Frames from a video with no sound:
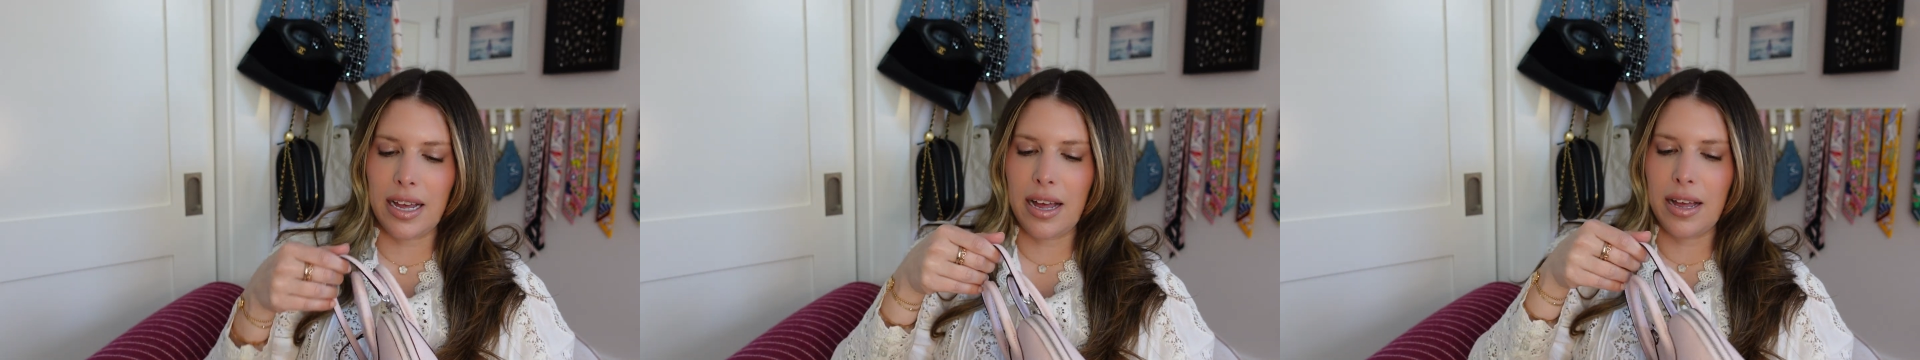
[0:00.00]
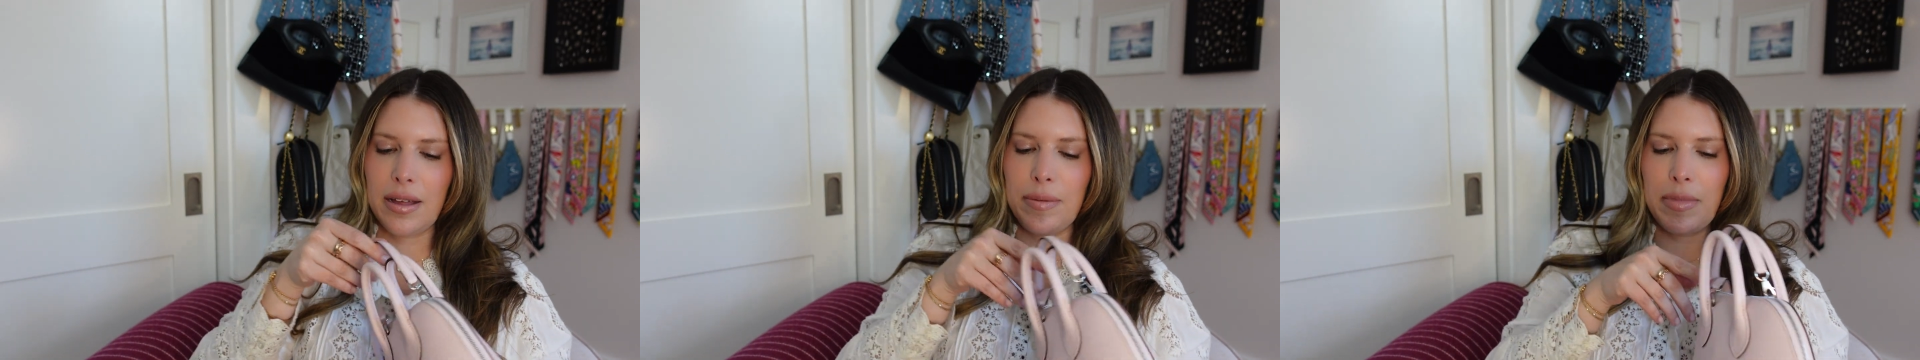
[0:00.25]

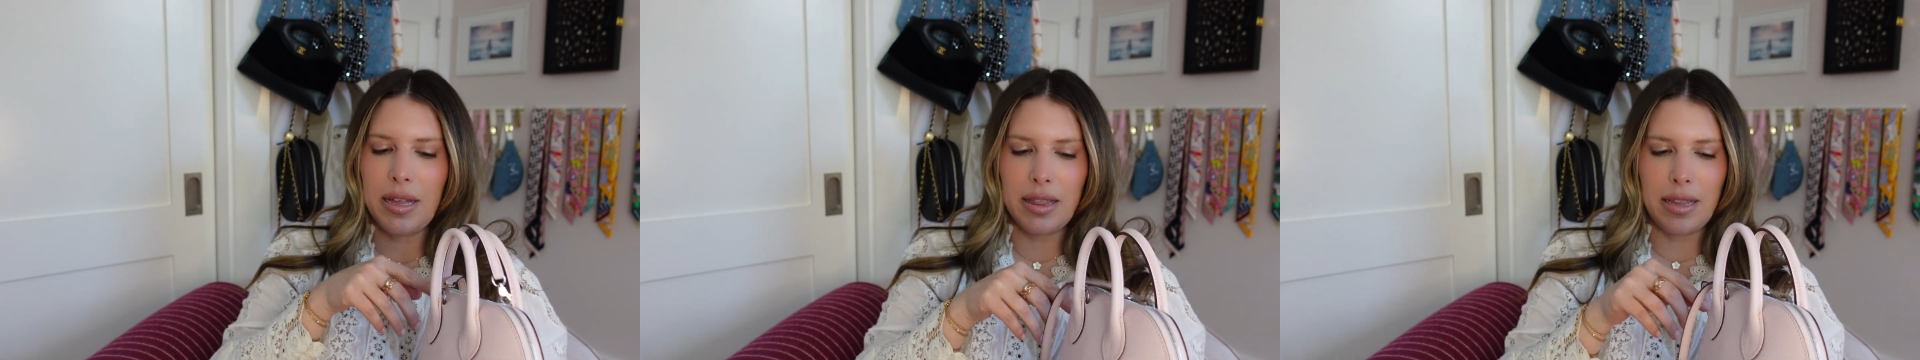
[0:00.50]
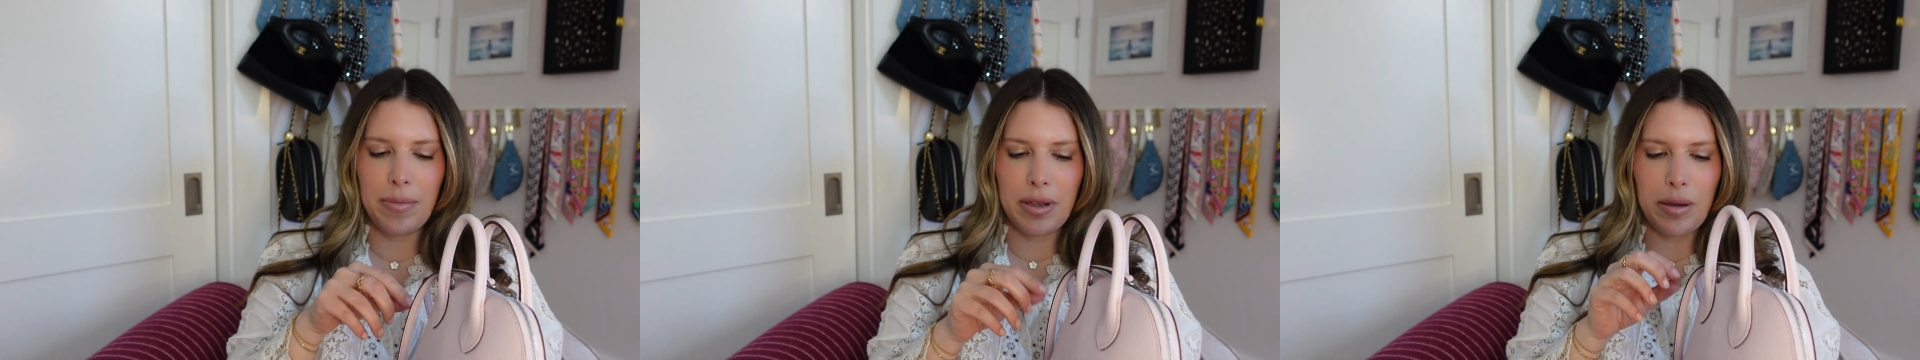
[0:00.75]

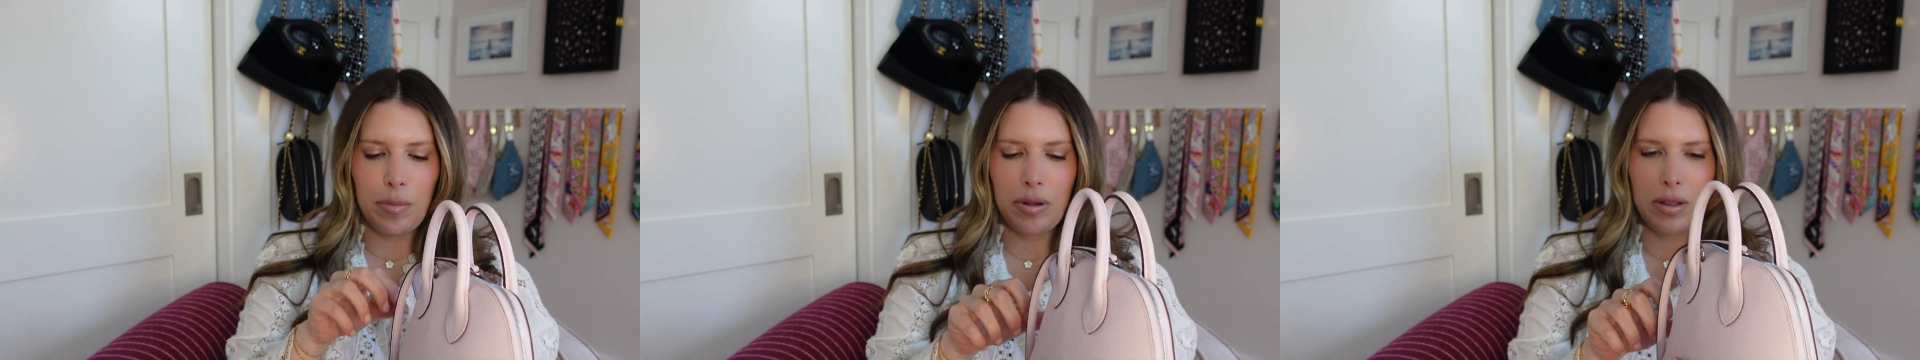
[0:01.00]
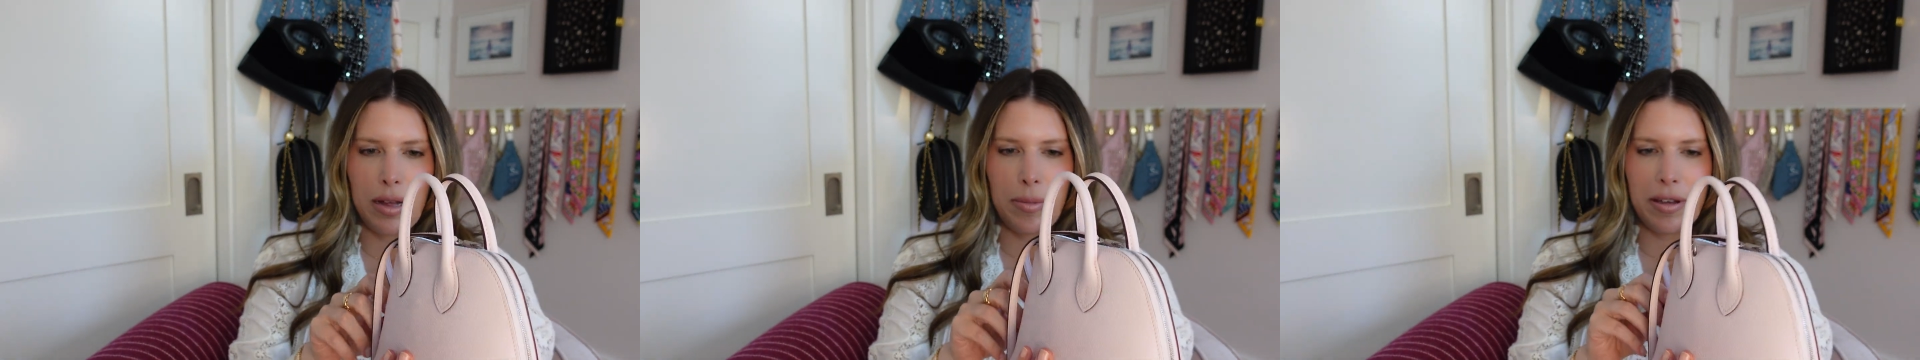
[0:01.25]
Let me
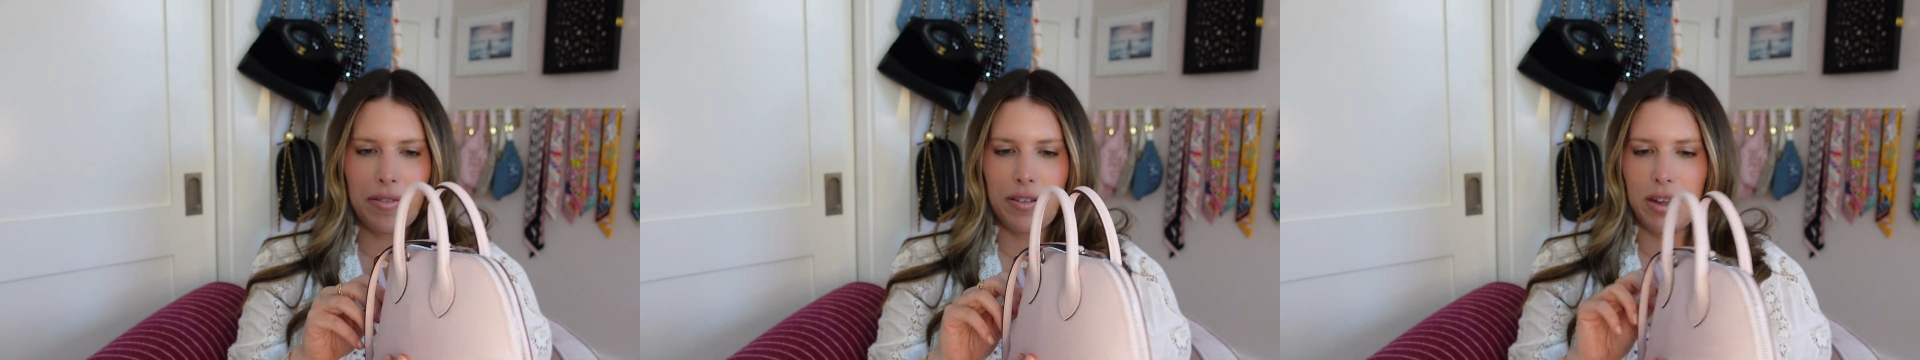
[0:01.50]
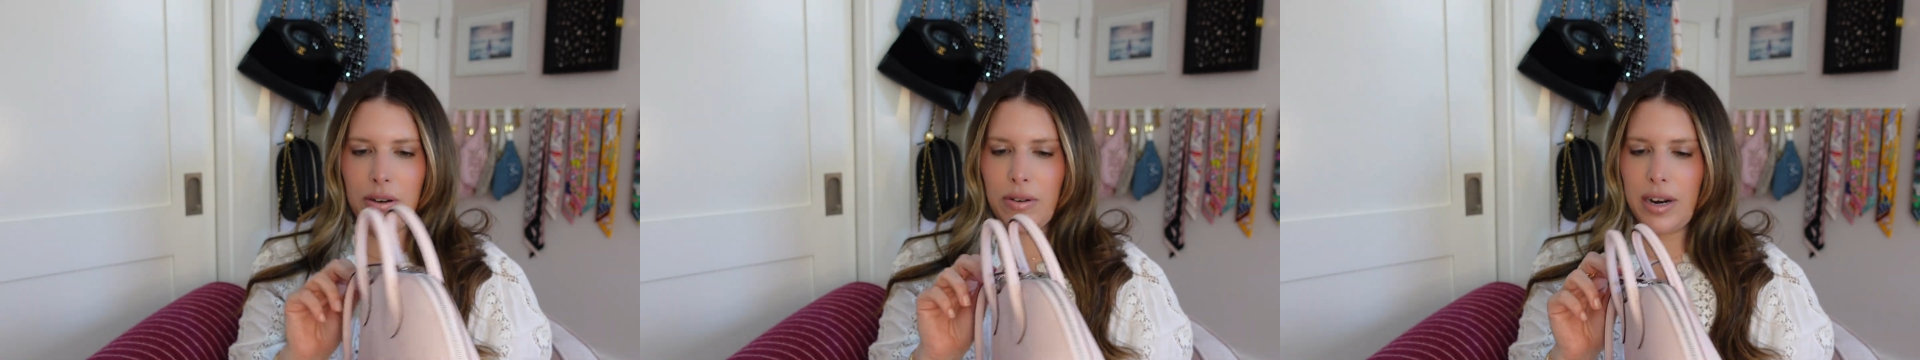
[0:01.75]
pull out my
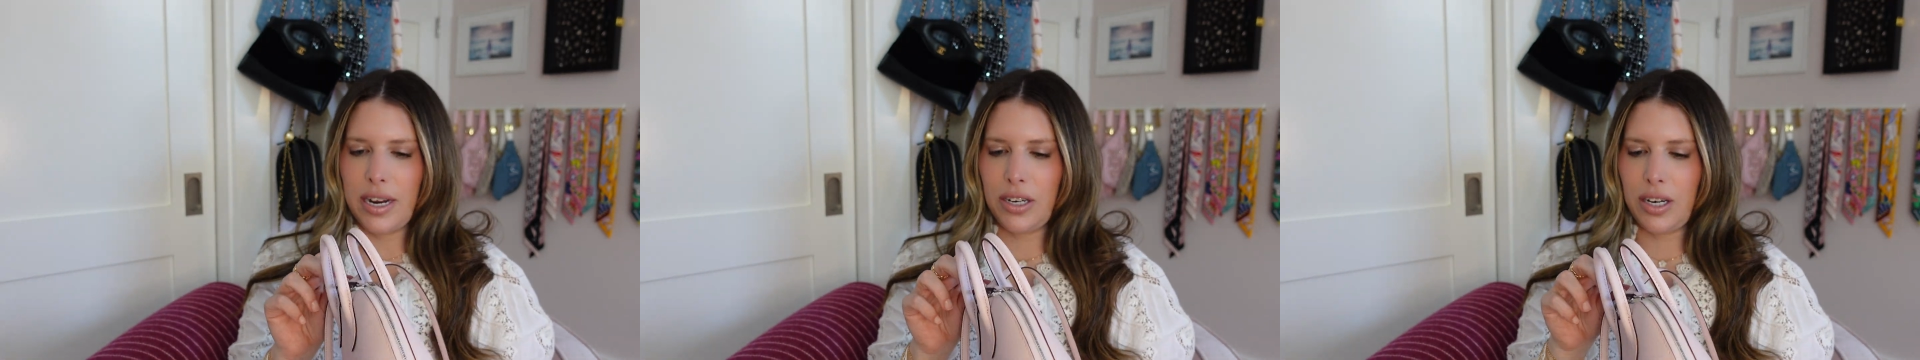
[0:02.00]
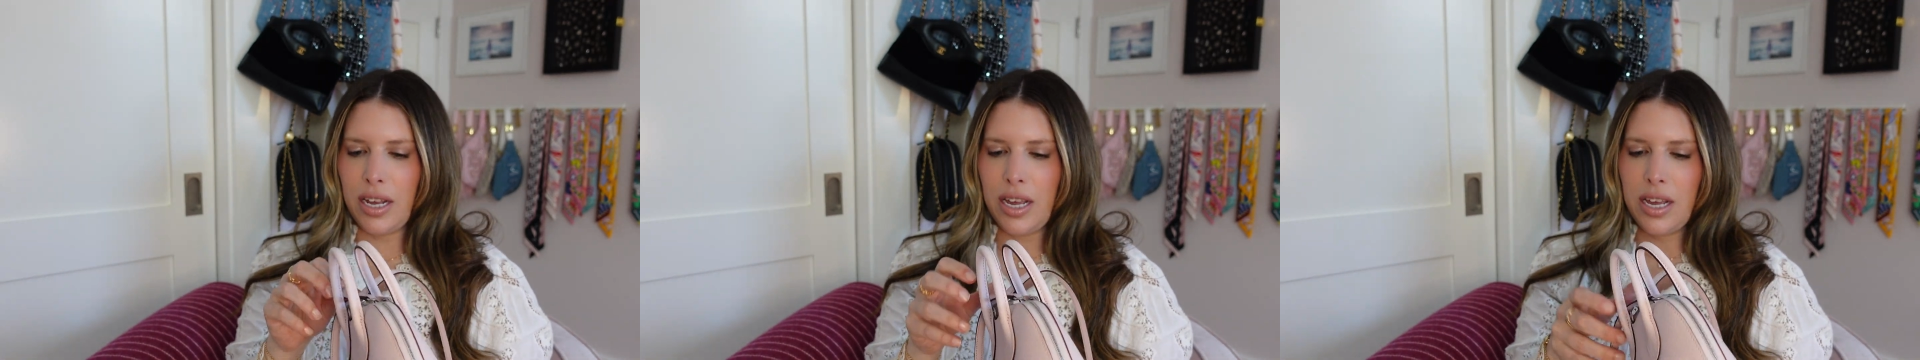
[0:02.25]
phone and